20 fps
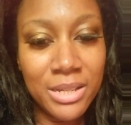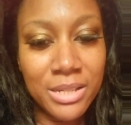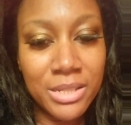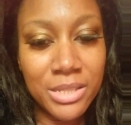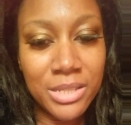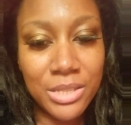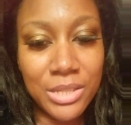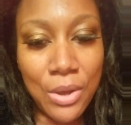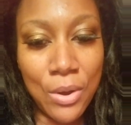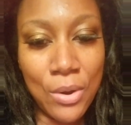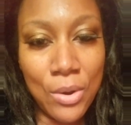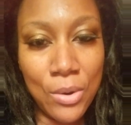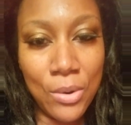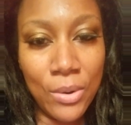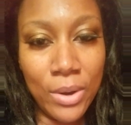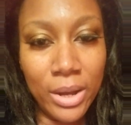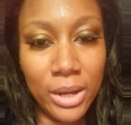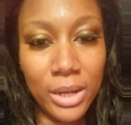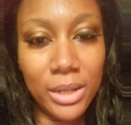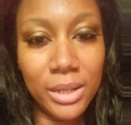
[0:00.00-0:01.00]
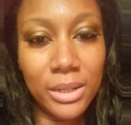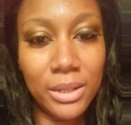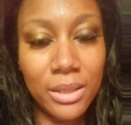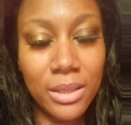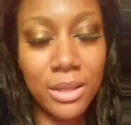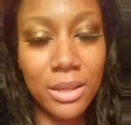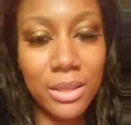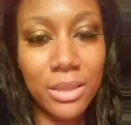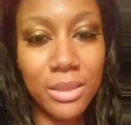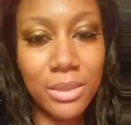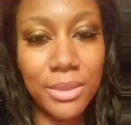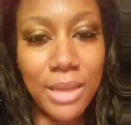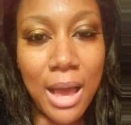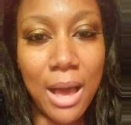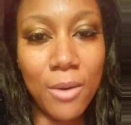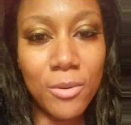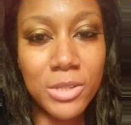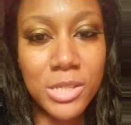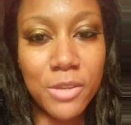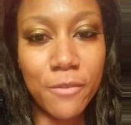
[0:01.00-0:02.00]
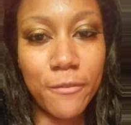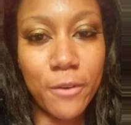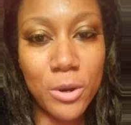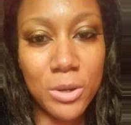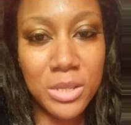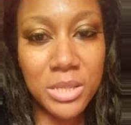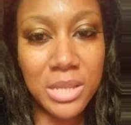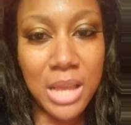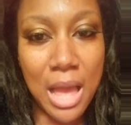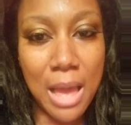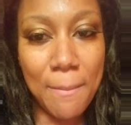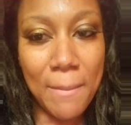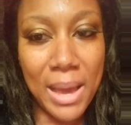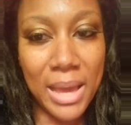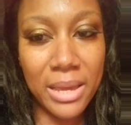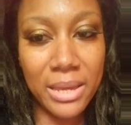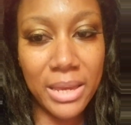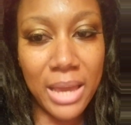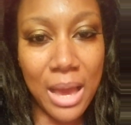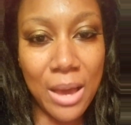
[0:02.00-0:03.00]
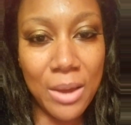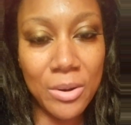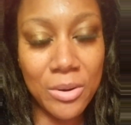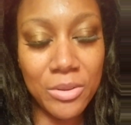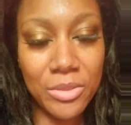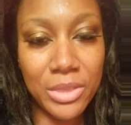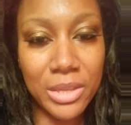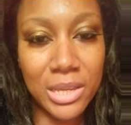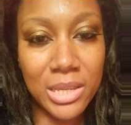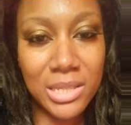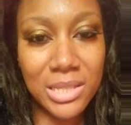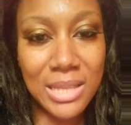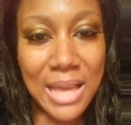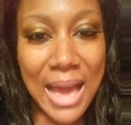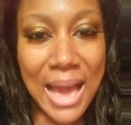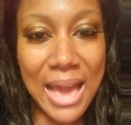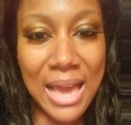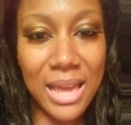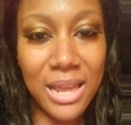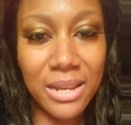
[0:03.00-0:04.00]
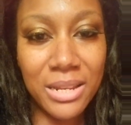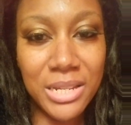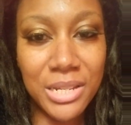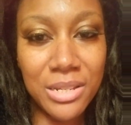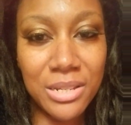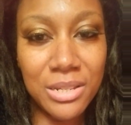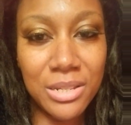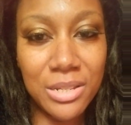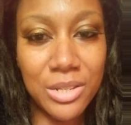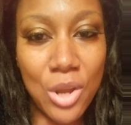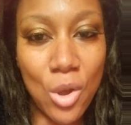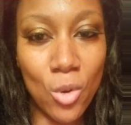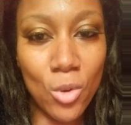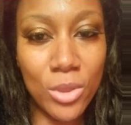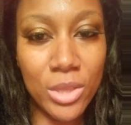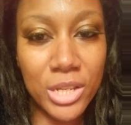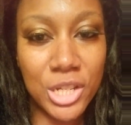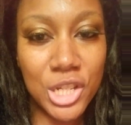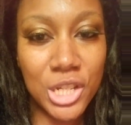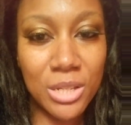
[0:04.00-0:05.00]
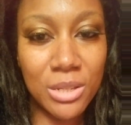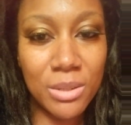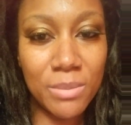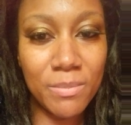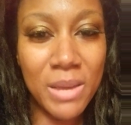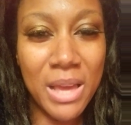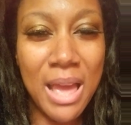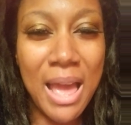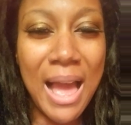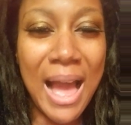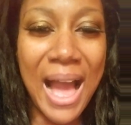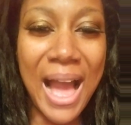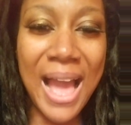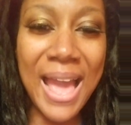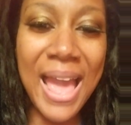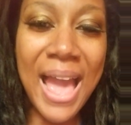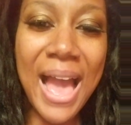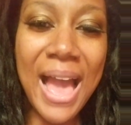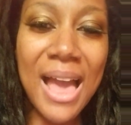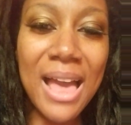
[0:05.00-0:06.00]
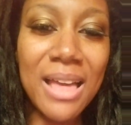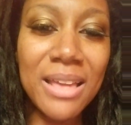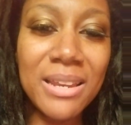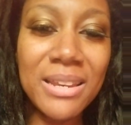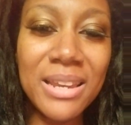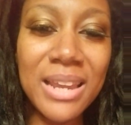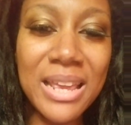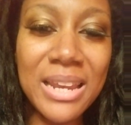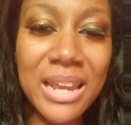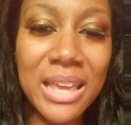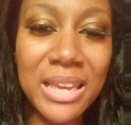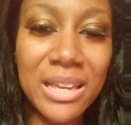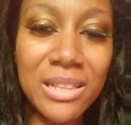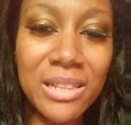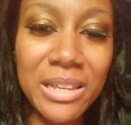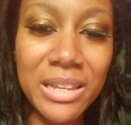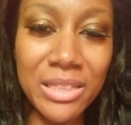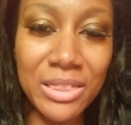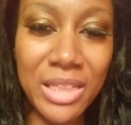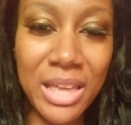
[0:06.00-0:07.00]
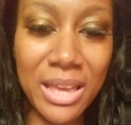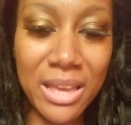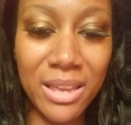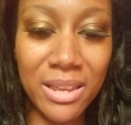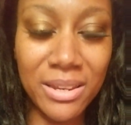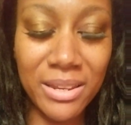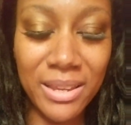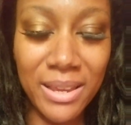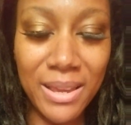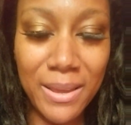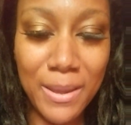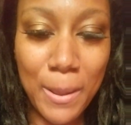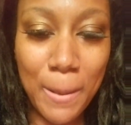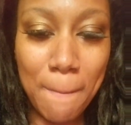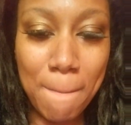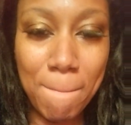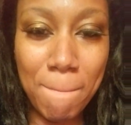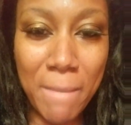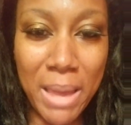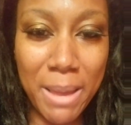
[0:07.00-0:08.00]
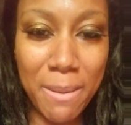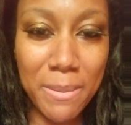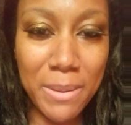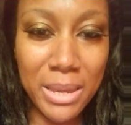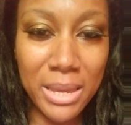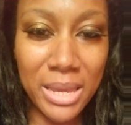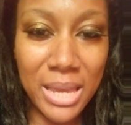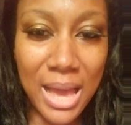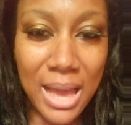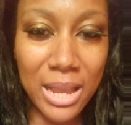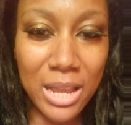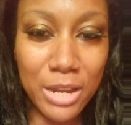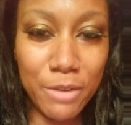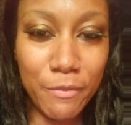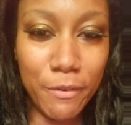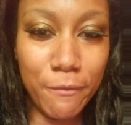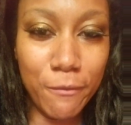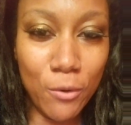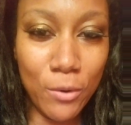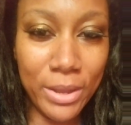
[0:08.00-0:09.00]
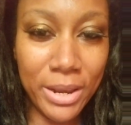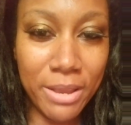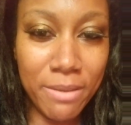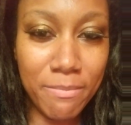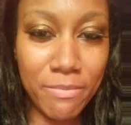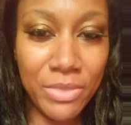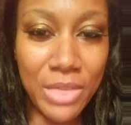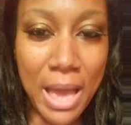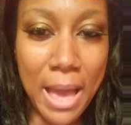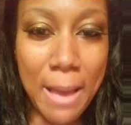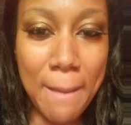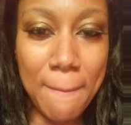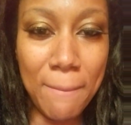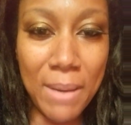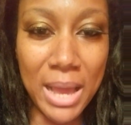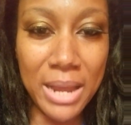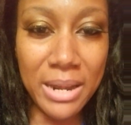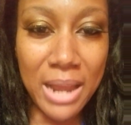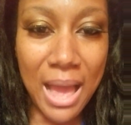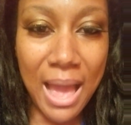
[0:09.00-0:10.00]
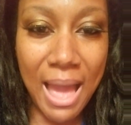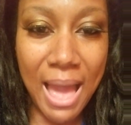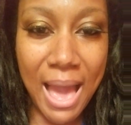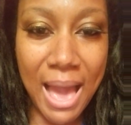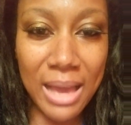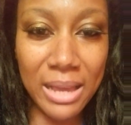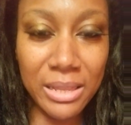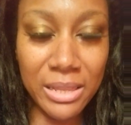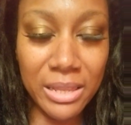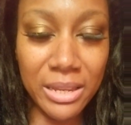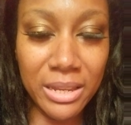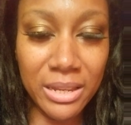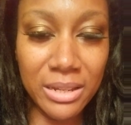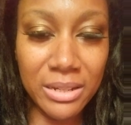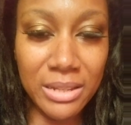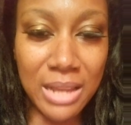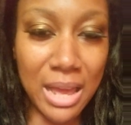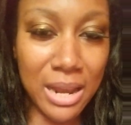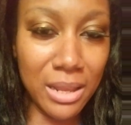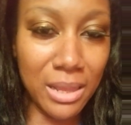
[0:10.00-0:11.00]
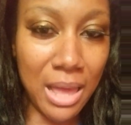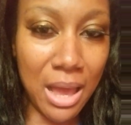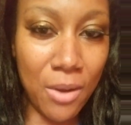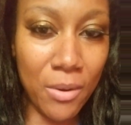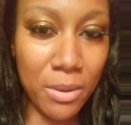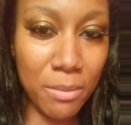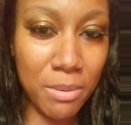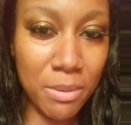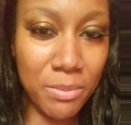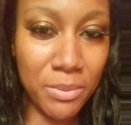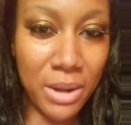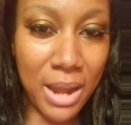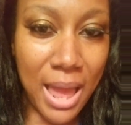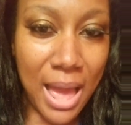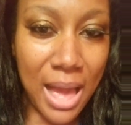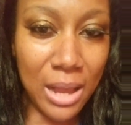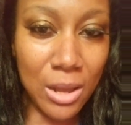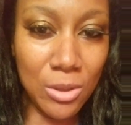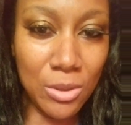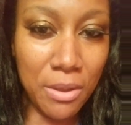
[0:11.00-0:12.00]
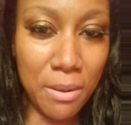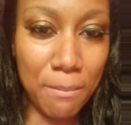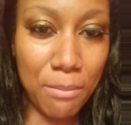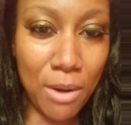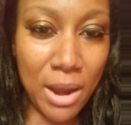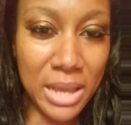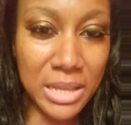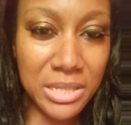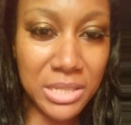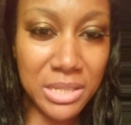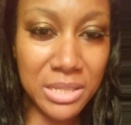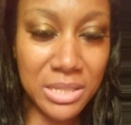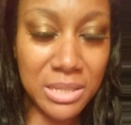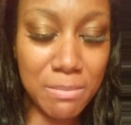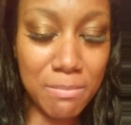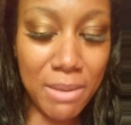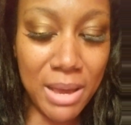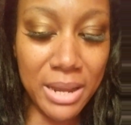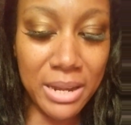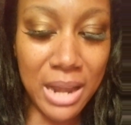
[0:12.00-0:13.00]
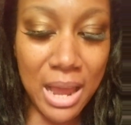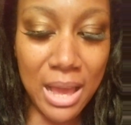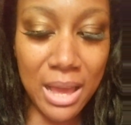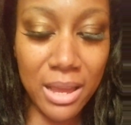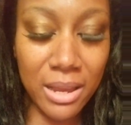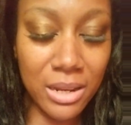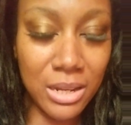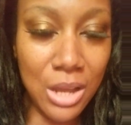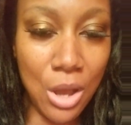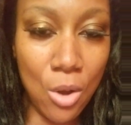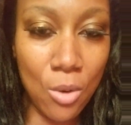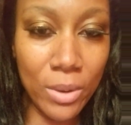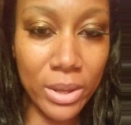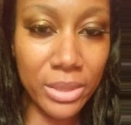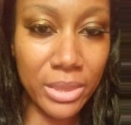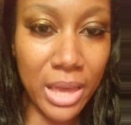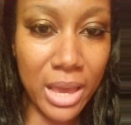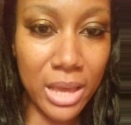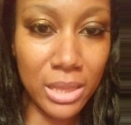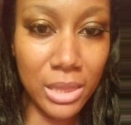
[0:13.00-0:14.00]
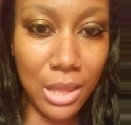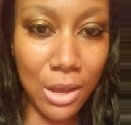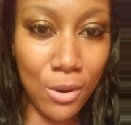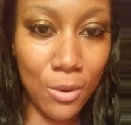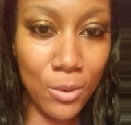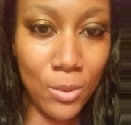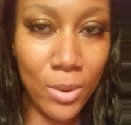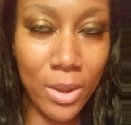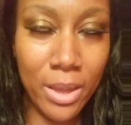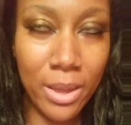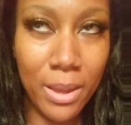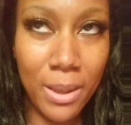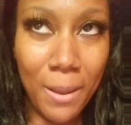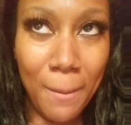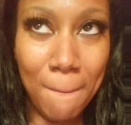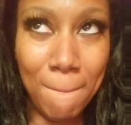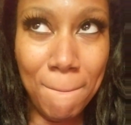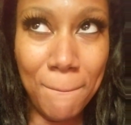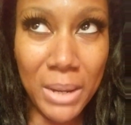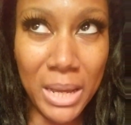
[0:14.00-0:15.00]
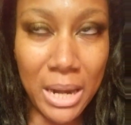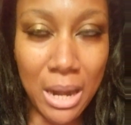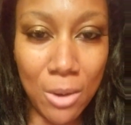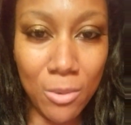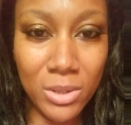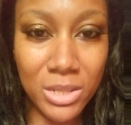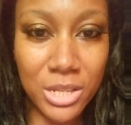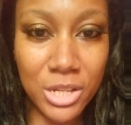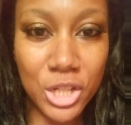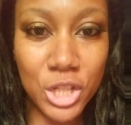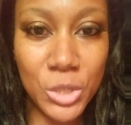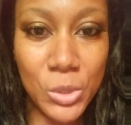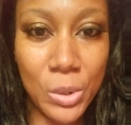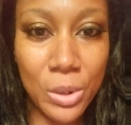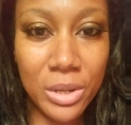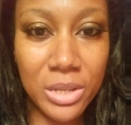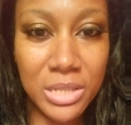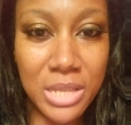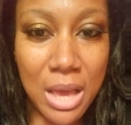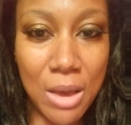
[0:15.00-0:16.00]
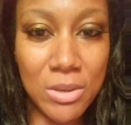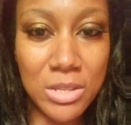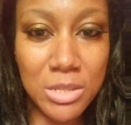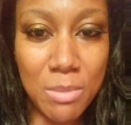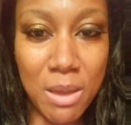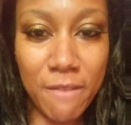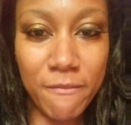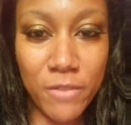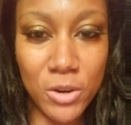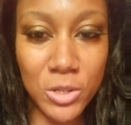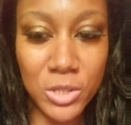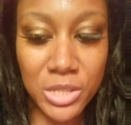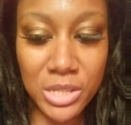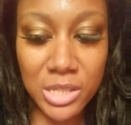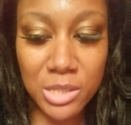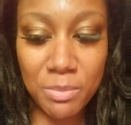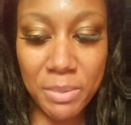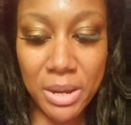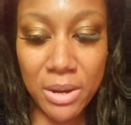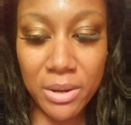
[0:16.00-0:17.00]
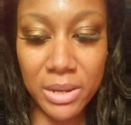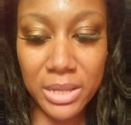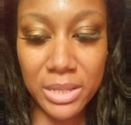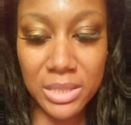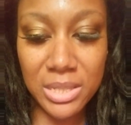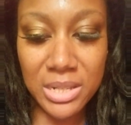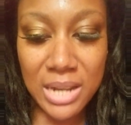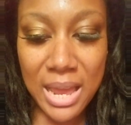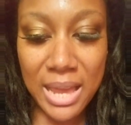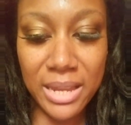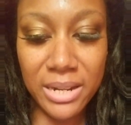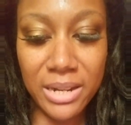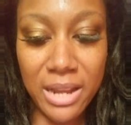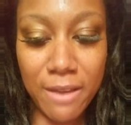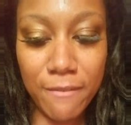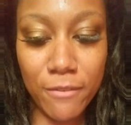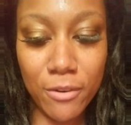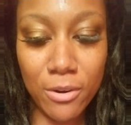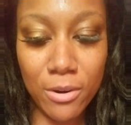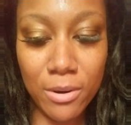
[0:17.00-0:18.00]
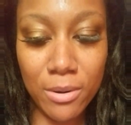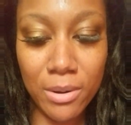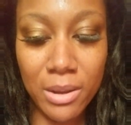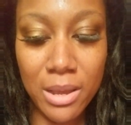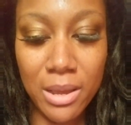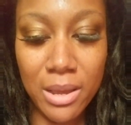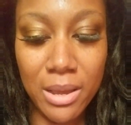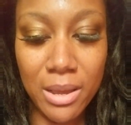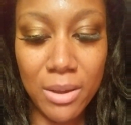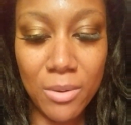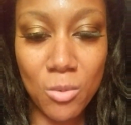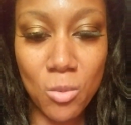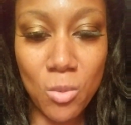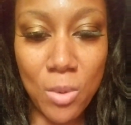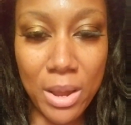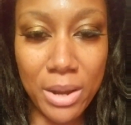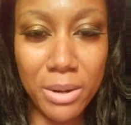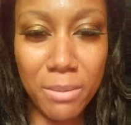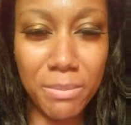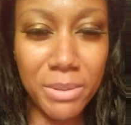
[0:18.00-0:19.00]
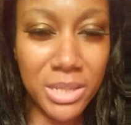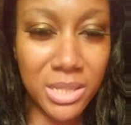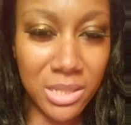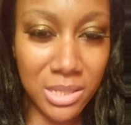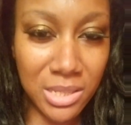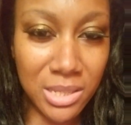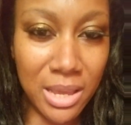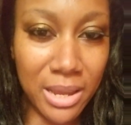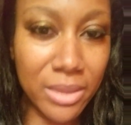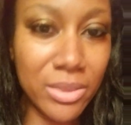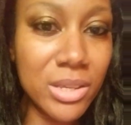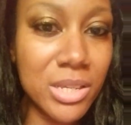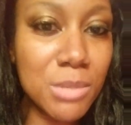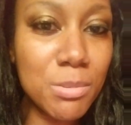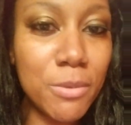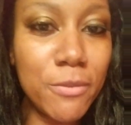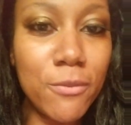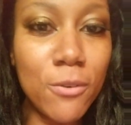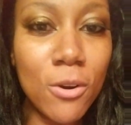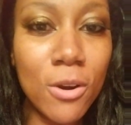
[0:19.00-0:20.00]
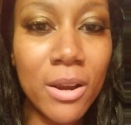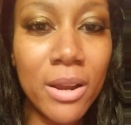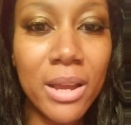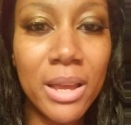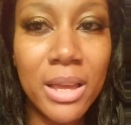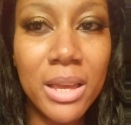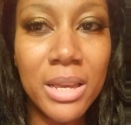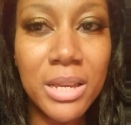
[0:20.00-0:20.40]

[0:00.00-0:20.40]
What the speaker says: So that was the first time I encountered this. I didn't know that I had an inkling that maybe I could have avoided that by not haggling, not allowing people to haggle on prices and by not going that low. But I wasn't sure because that was my first experience and I had never run a business like this before.